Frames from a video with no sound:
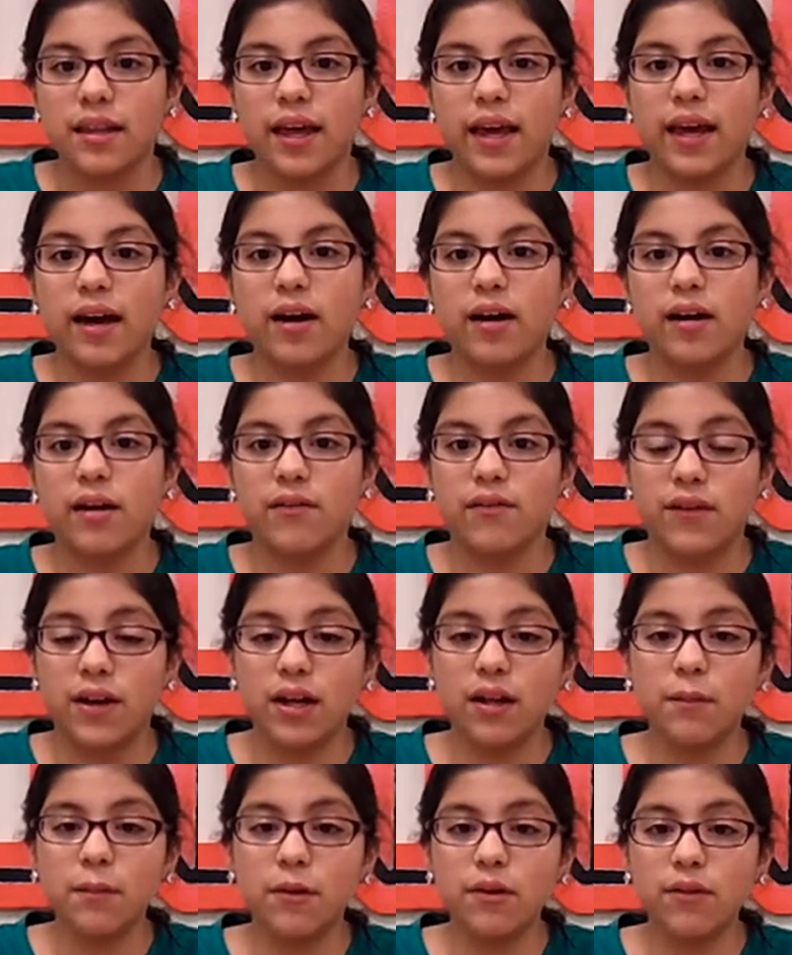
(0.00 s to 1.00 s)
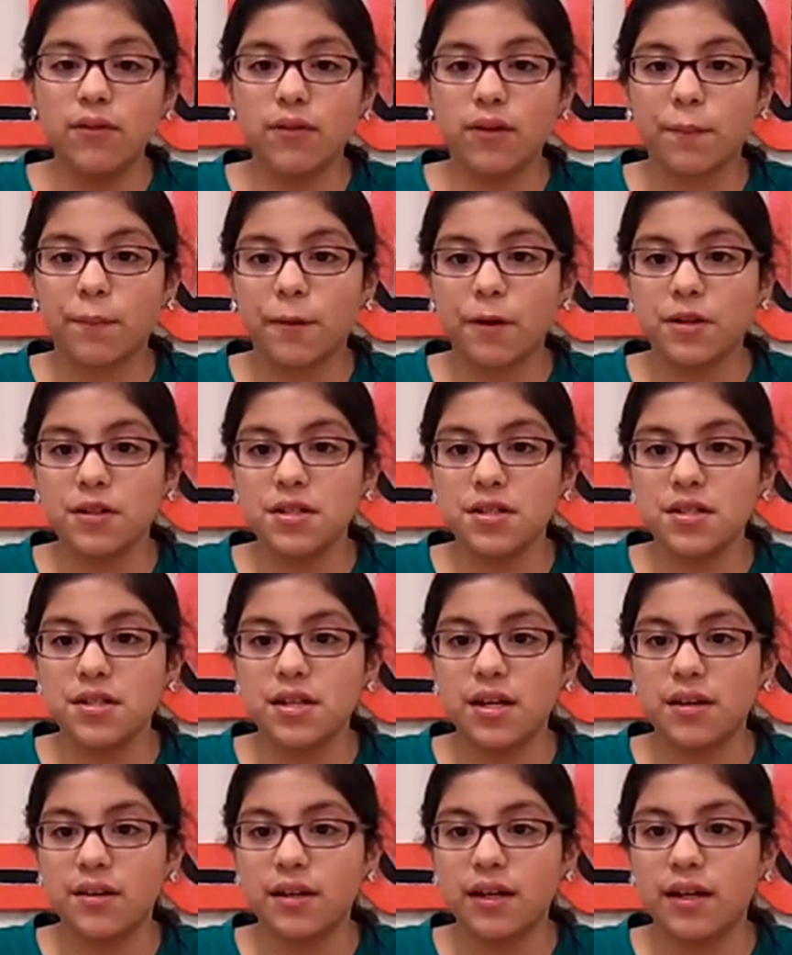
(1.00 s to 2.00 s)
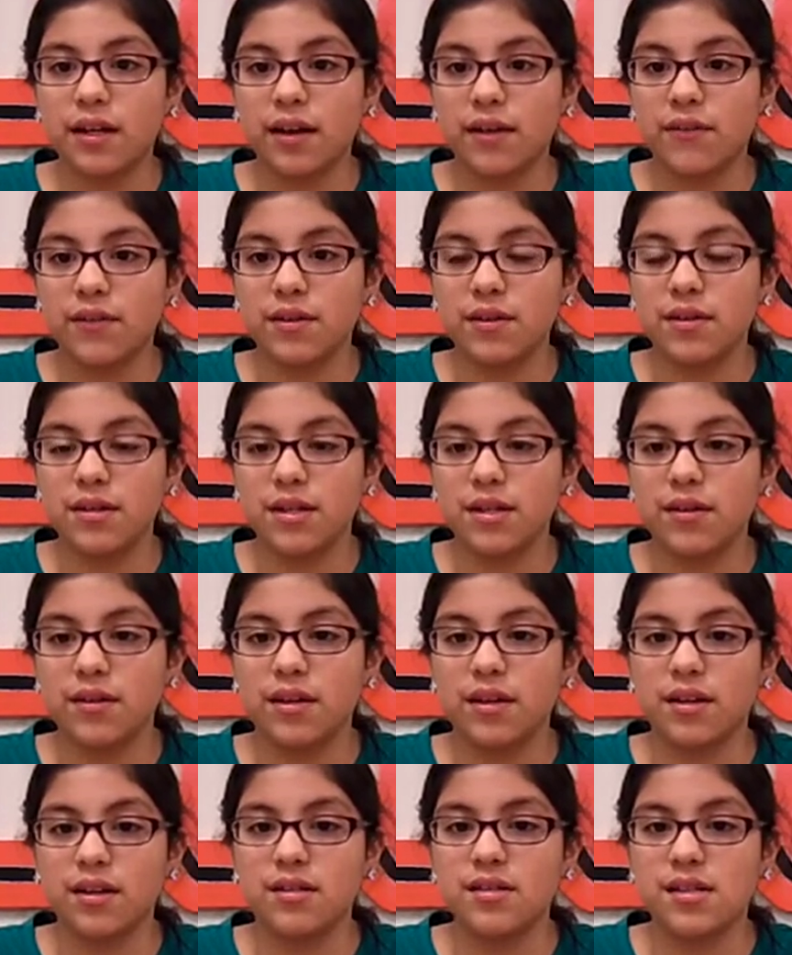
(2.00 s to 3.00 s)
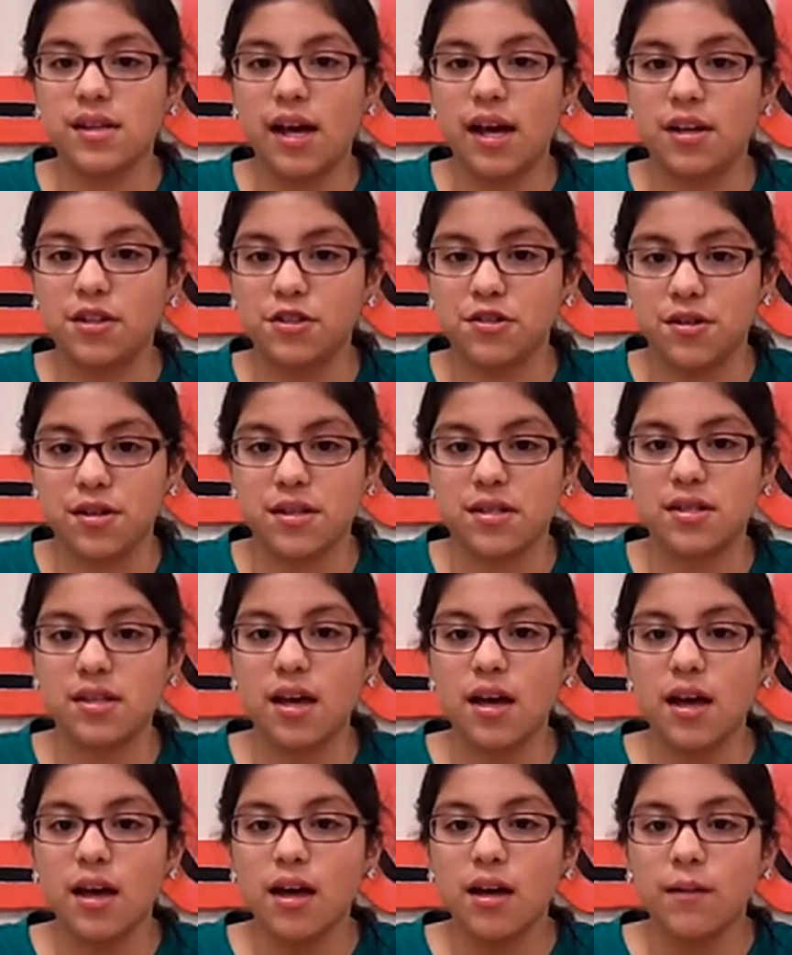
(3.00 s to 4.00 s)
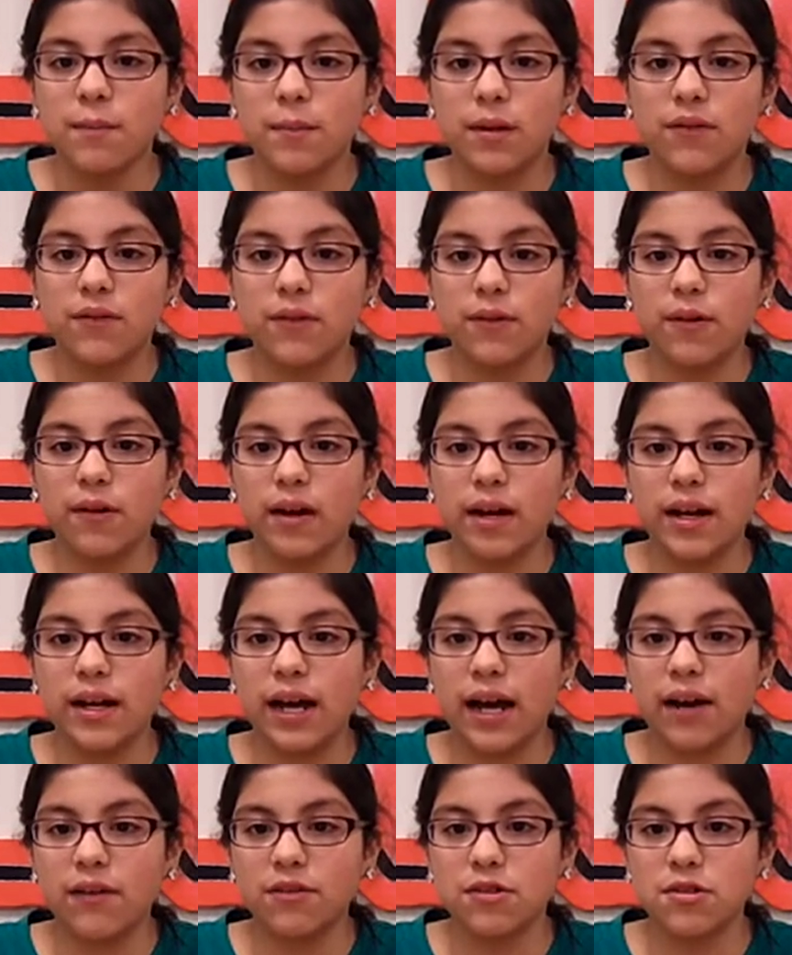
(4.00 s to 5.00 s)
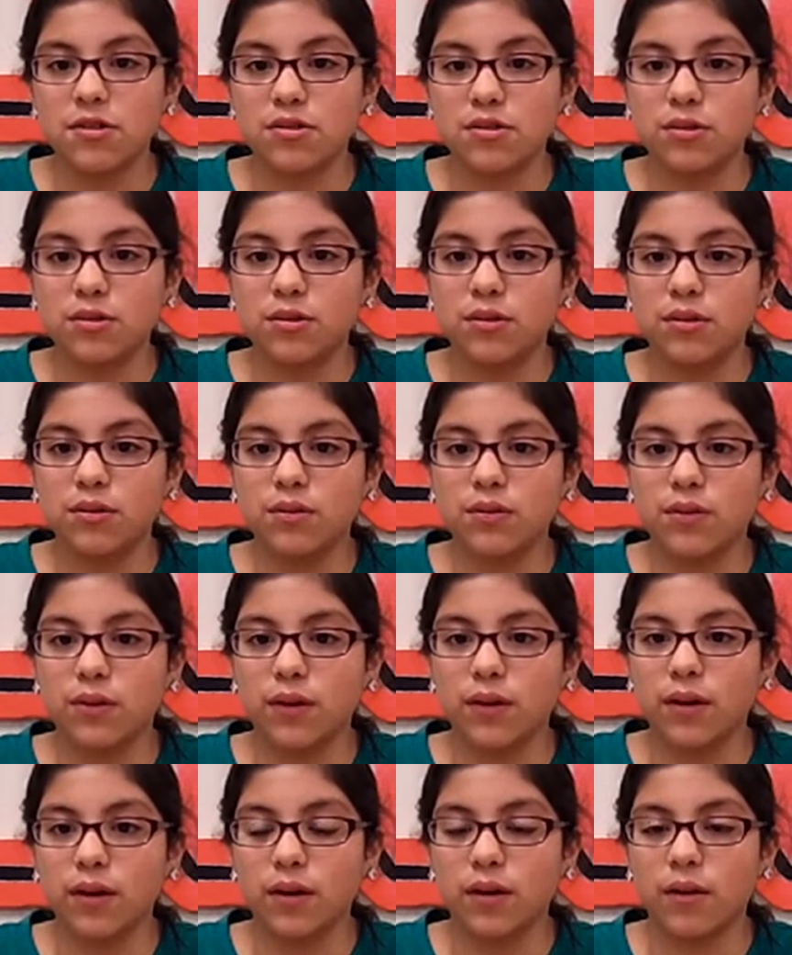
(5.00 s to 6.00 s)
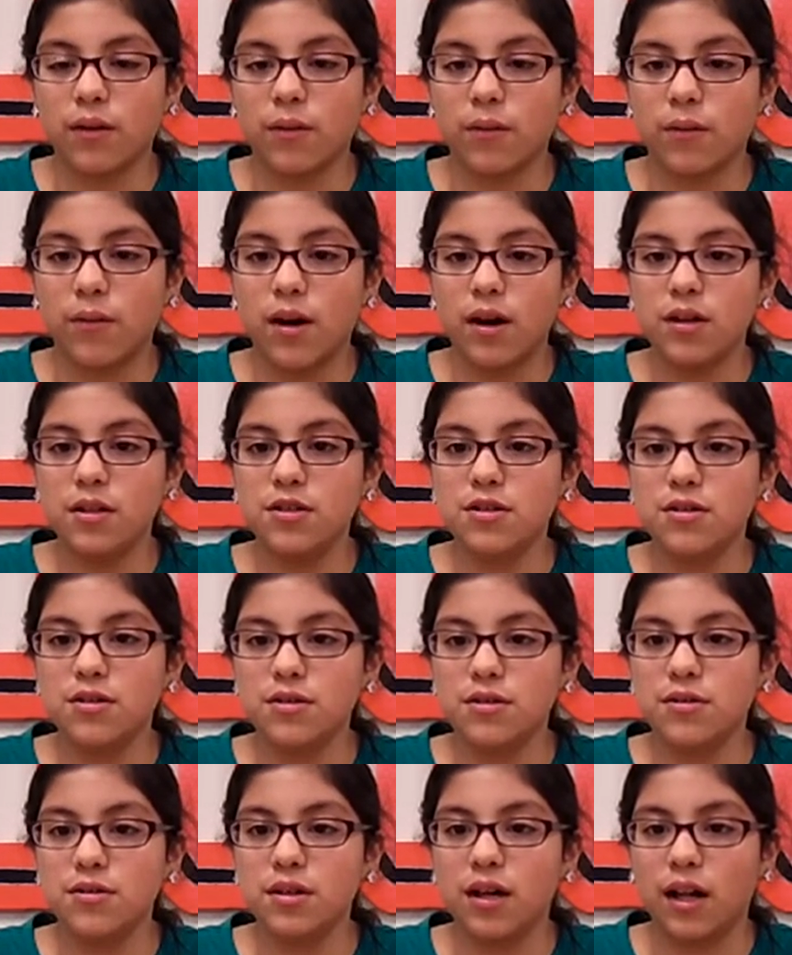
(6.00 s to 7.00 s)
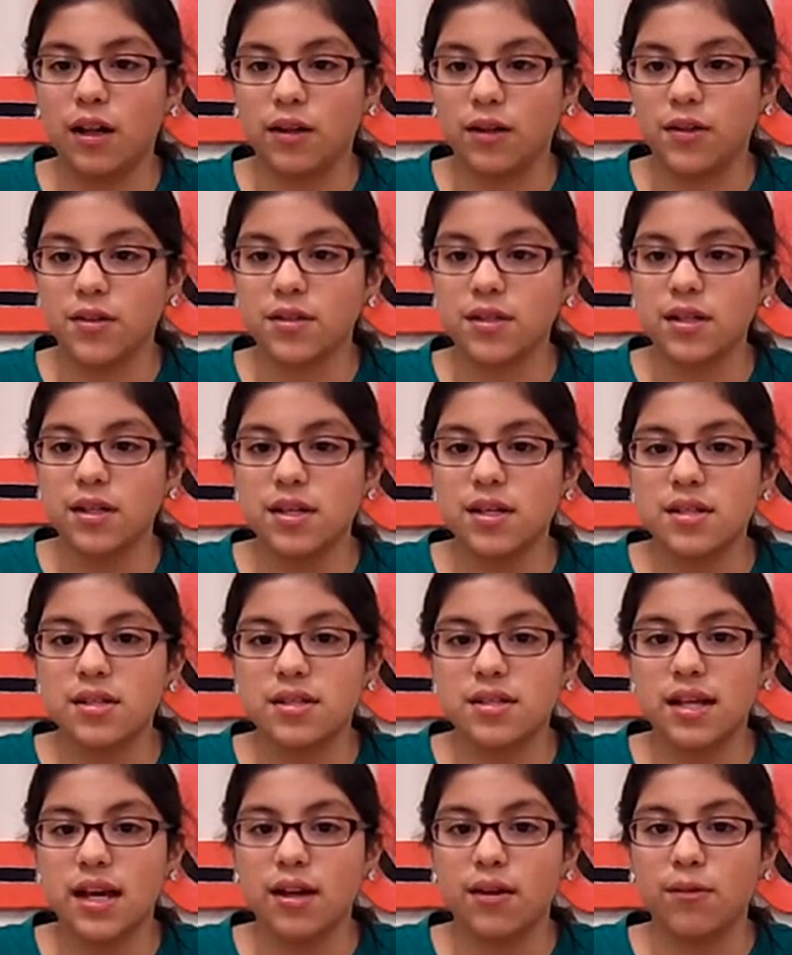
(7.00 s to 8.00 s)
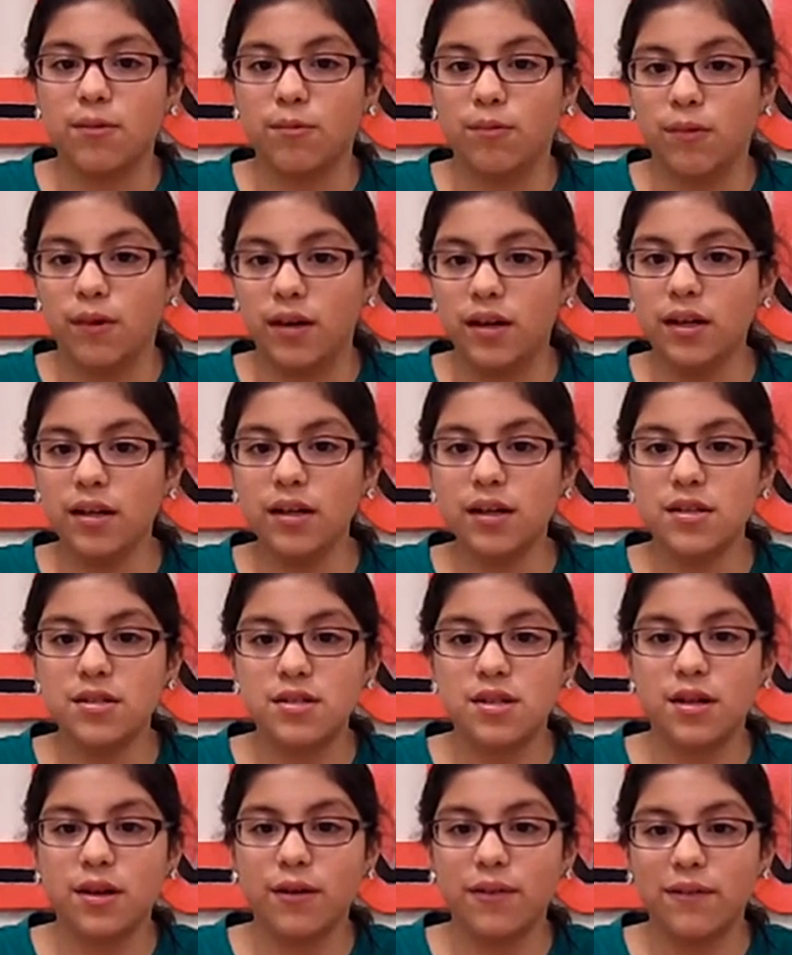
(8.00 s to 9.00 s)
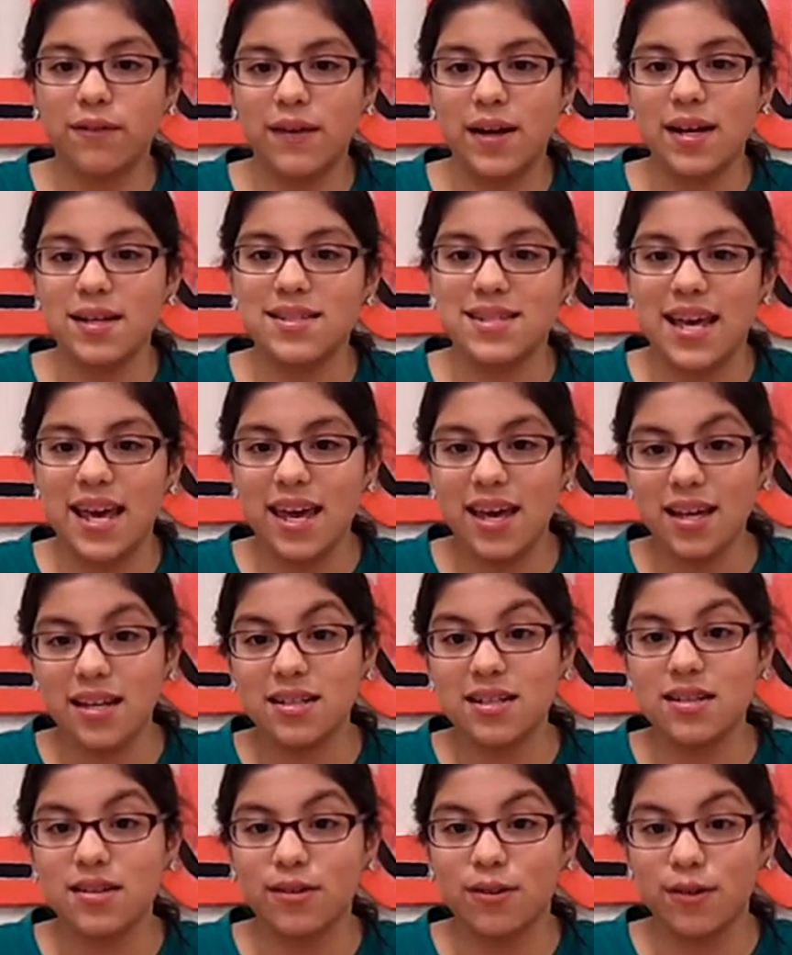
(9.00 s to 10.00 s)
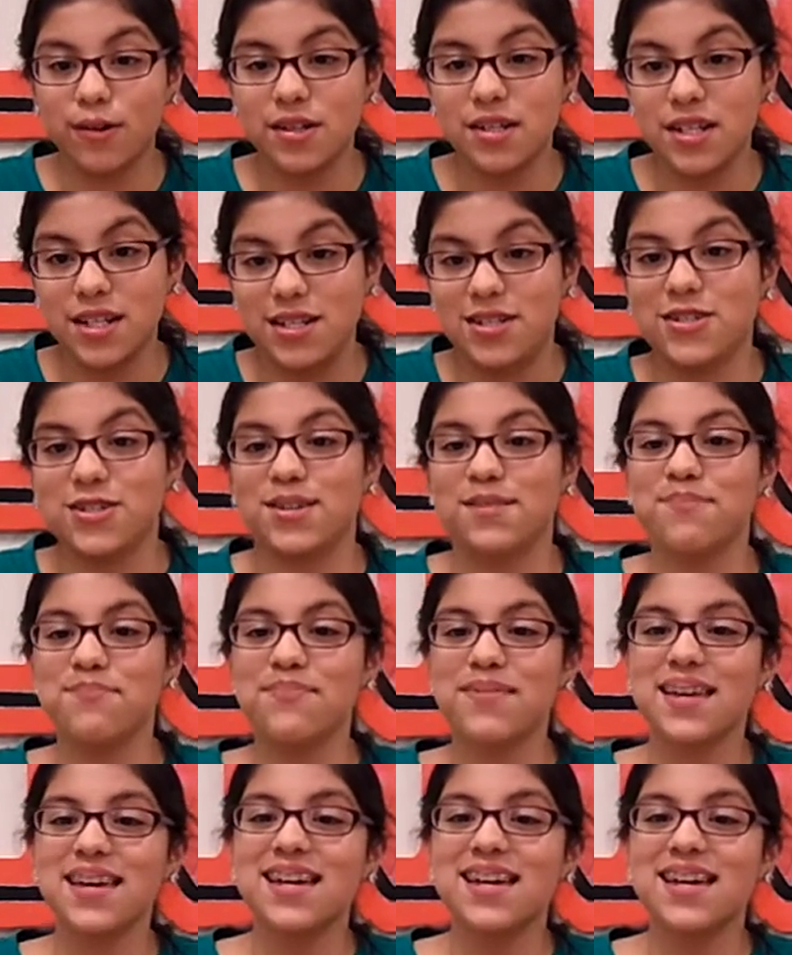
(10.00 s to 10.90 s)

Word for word: They are available for purchase near the cafeteria entrance before and after school for 1 to $2. Send one to your friends and or teacher.